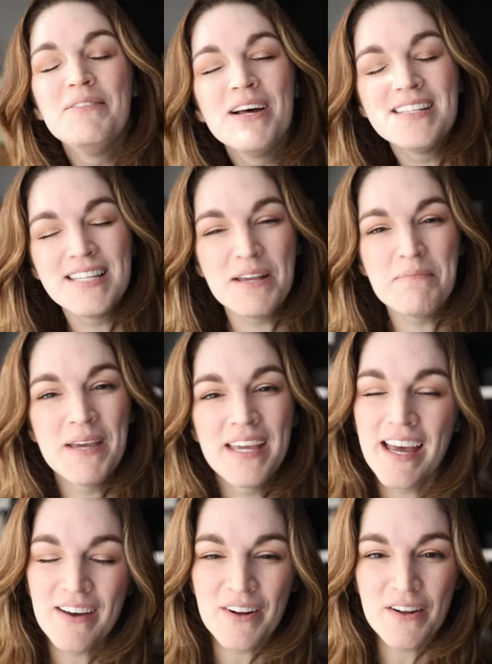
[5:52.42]
I'm not saying
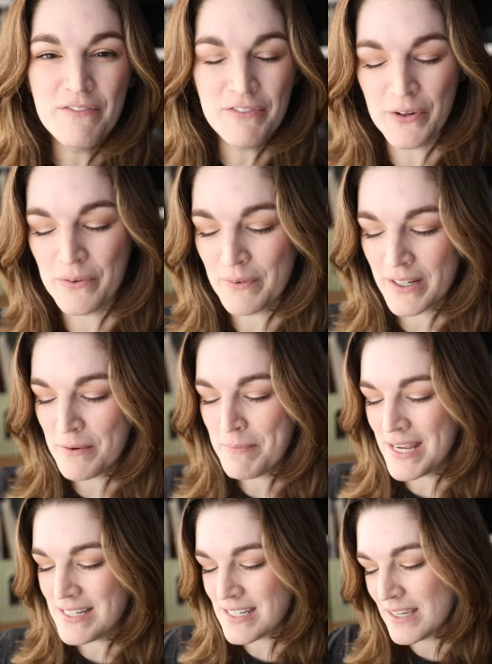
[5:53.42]
pig out on food while you're
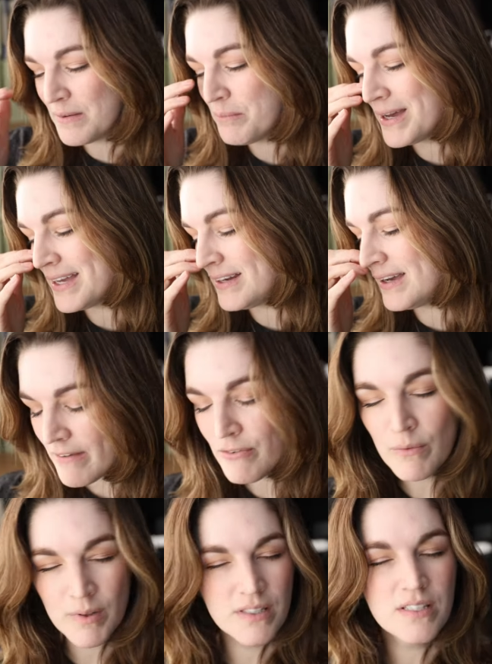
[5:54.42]
painting, but
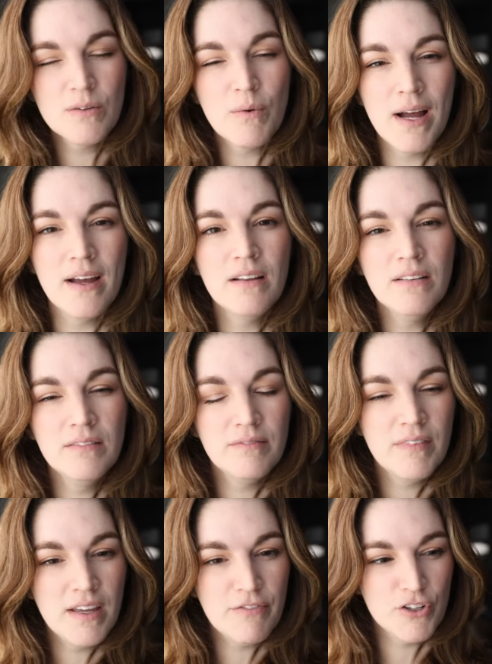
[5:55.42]
every once in a while,
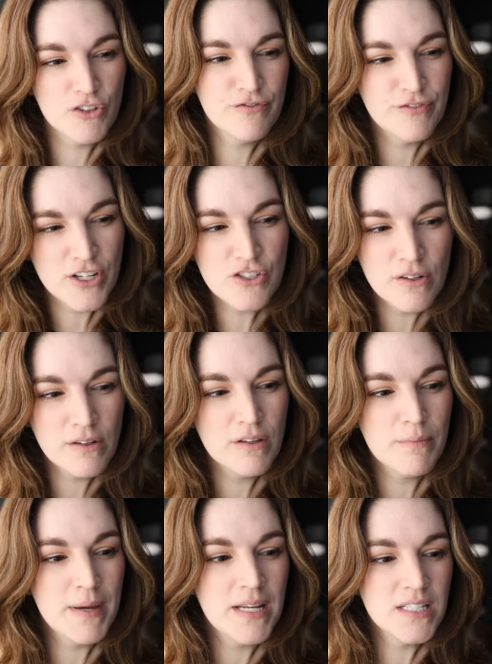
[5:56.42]
if you're frustrated
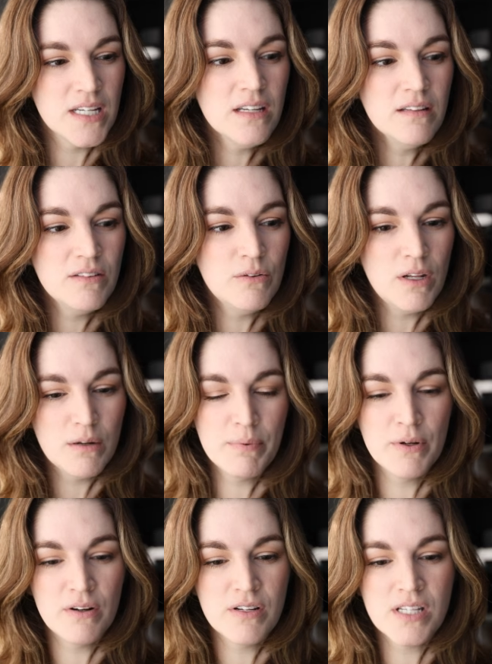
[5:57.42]
with a painting, you need to
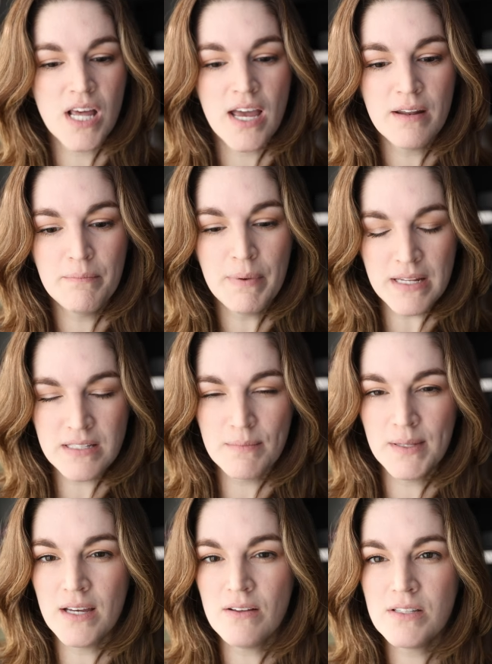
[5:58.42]
put it aside, paint
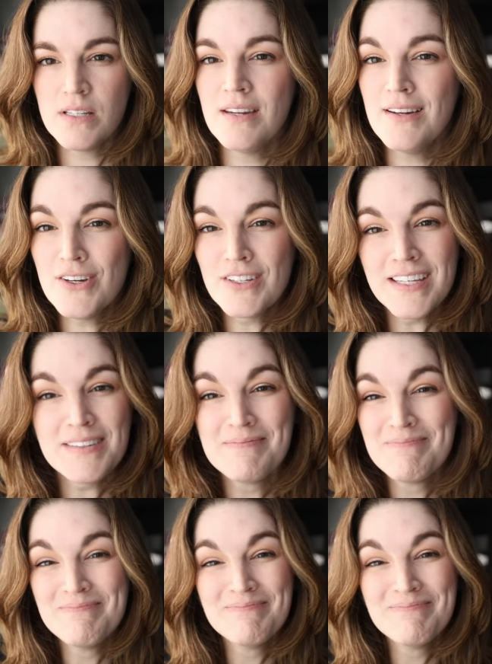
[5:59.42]
something else, and eat a cookie.